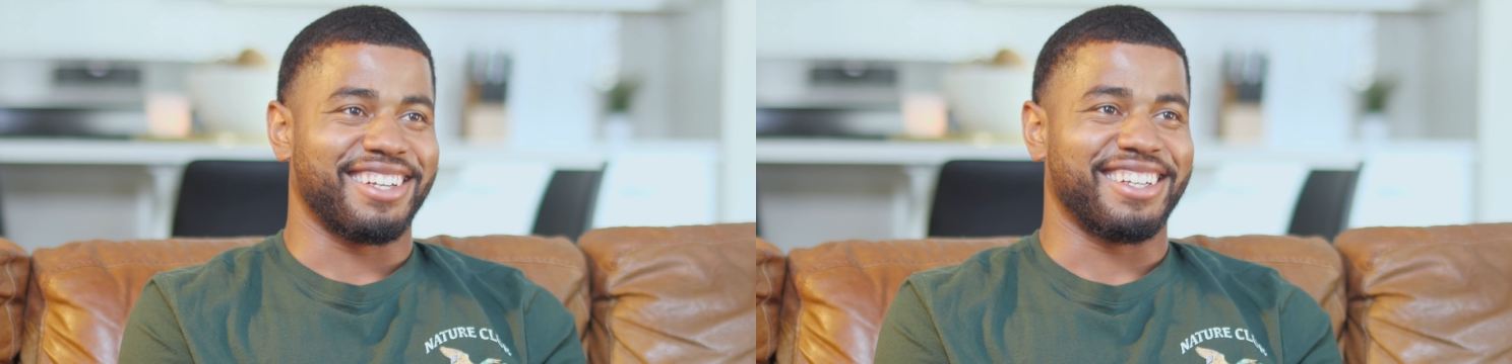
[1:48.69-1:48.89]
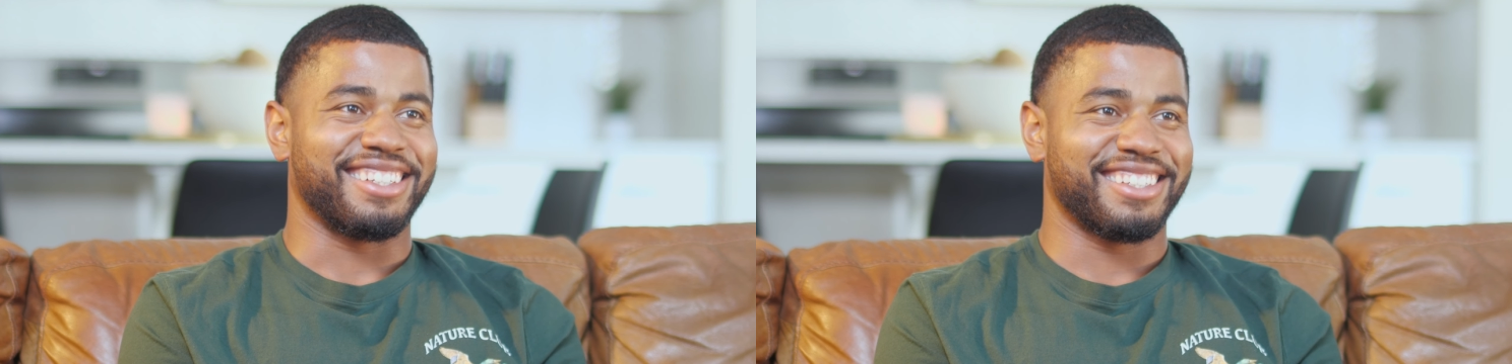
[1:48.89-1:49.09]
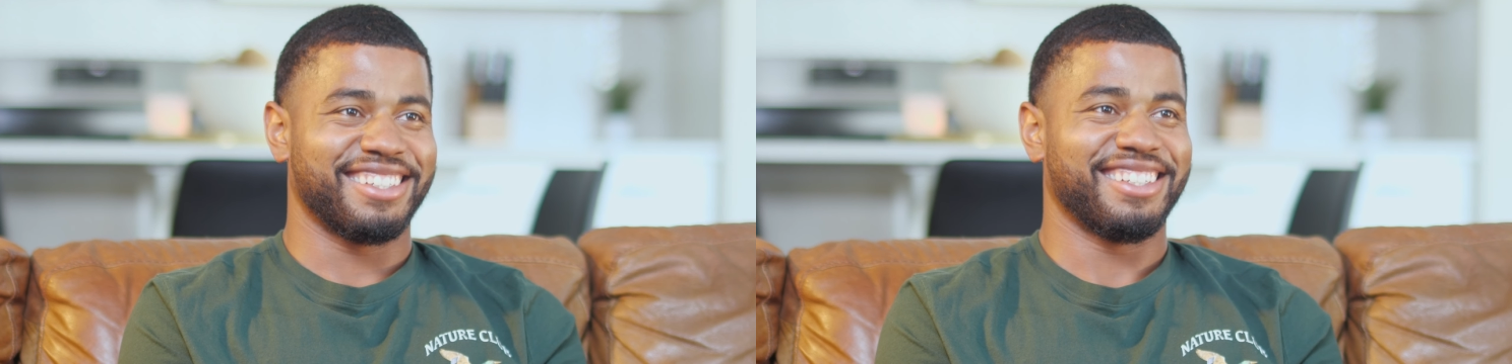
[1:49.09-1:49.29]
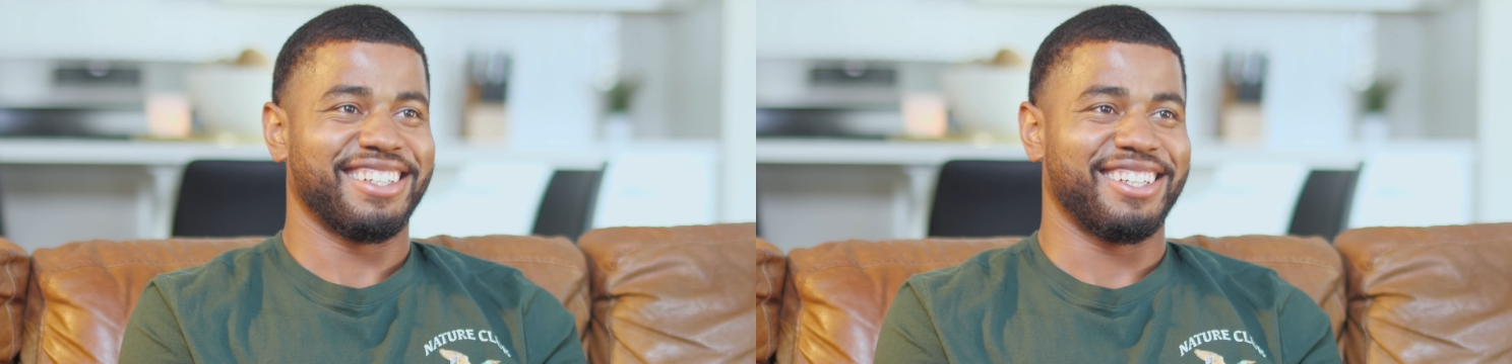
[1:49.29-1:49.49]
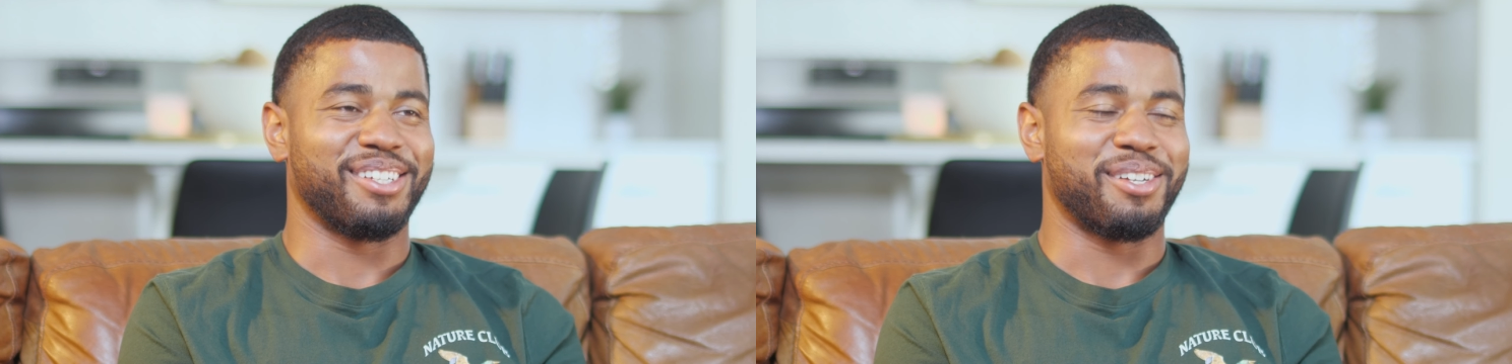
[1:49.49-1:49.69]

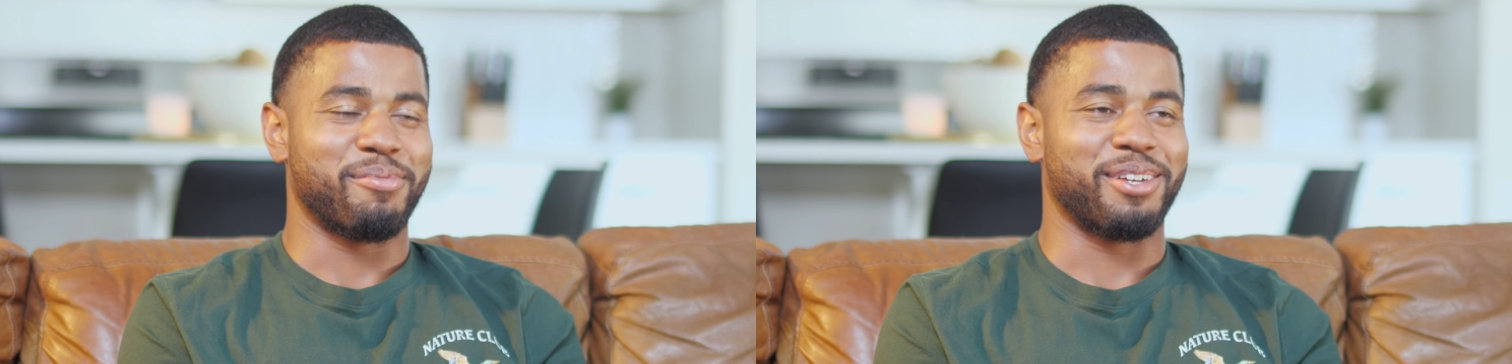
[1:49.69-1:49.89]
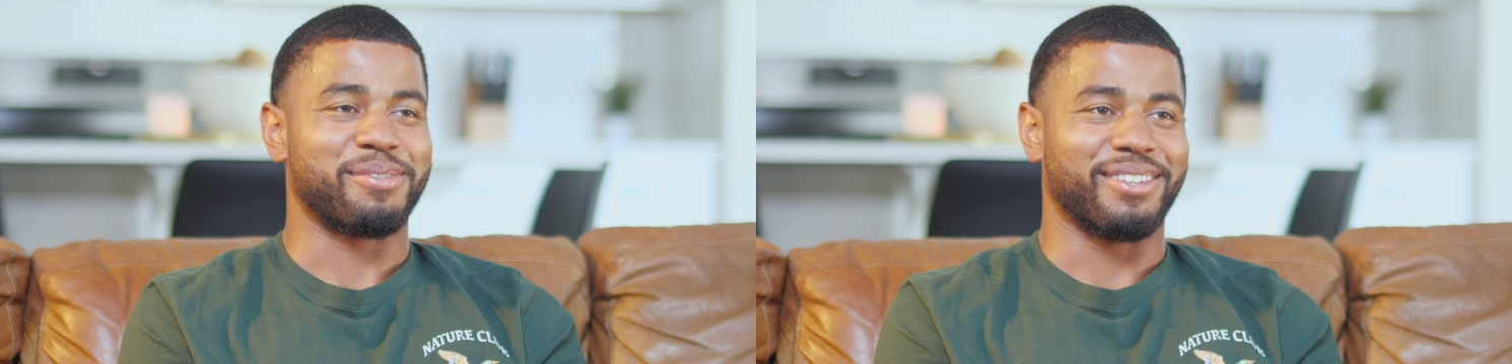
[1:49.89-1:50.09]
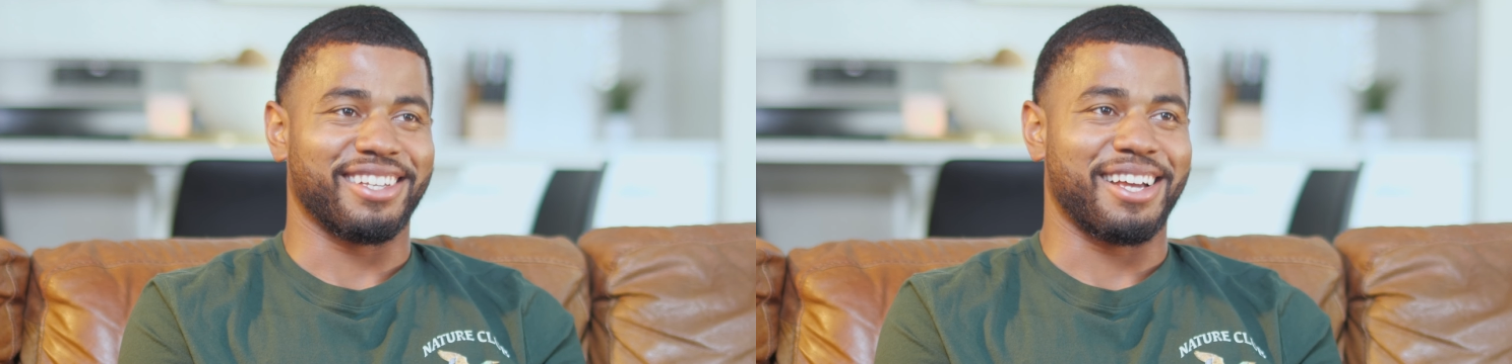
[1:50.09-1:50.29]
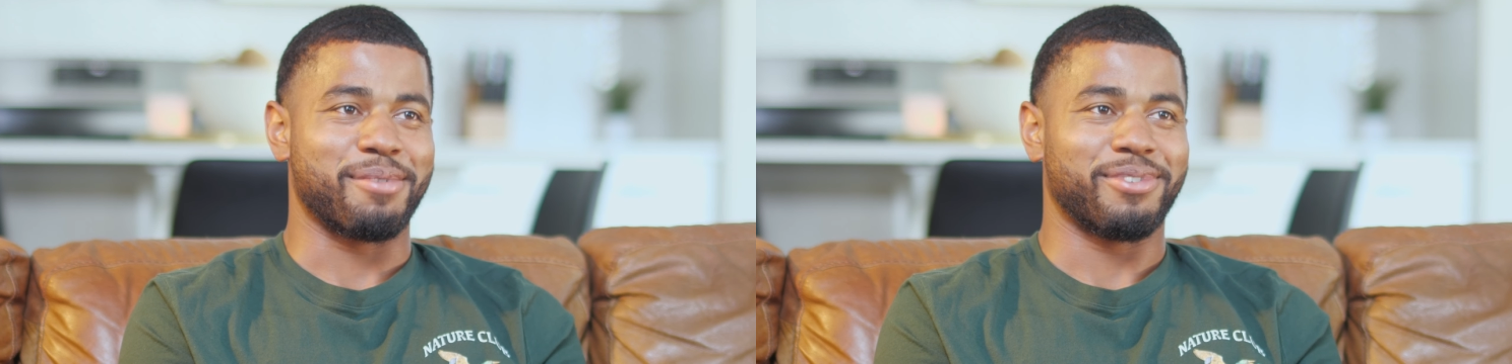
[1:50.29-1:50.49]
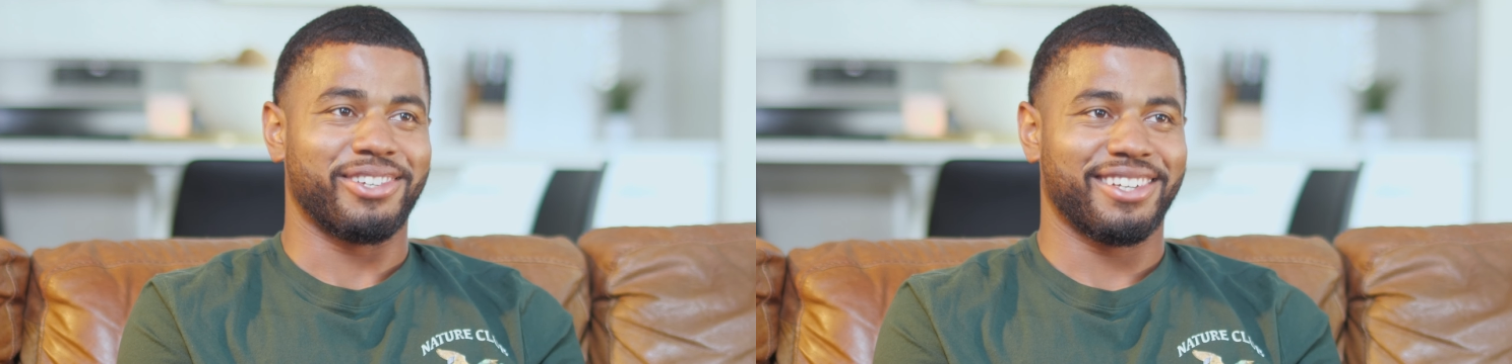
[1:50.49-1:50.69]
It makes me really
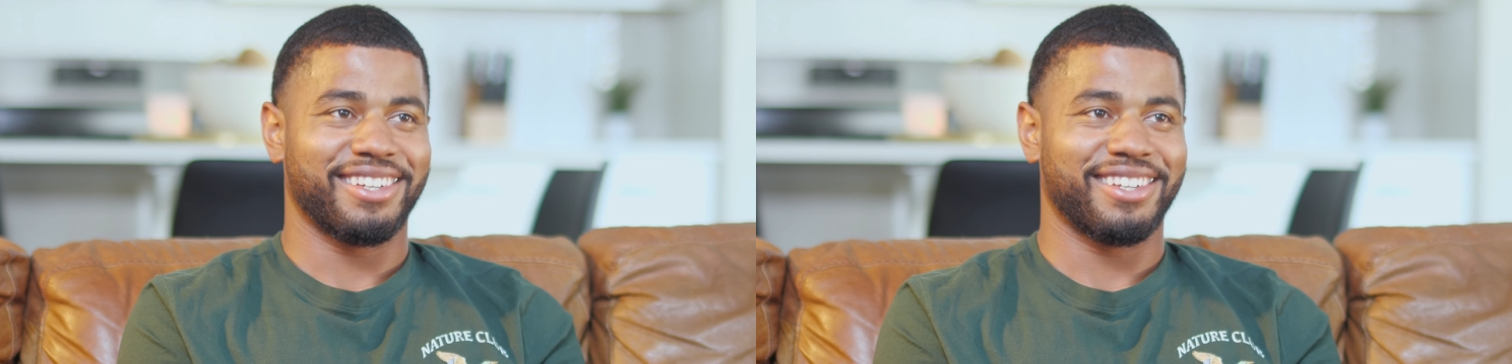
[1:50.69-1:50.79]
happy.